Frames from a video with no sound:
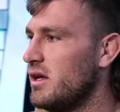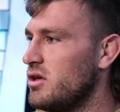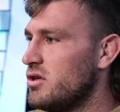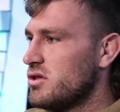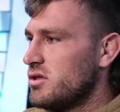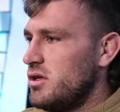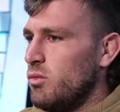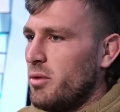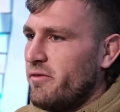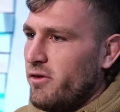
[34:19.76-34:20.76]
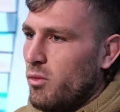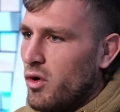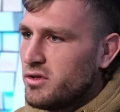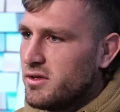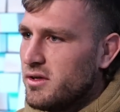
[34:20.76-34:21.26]
you want to feel
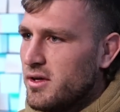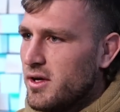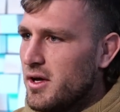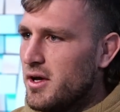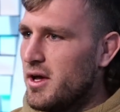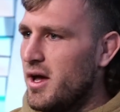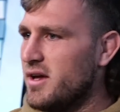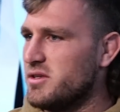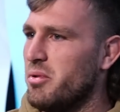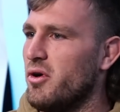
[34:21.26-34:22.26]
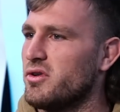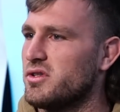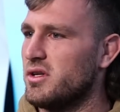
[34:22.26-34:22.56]
wanted as a person,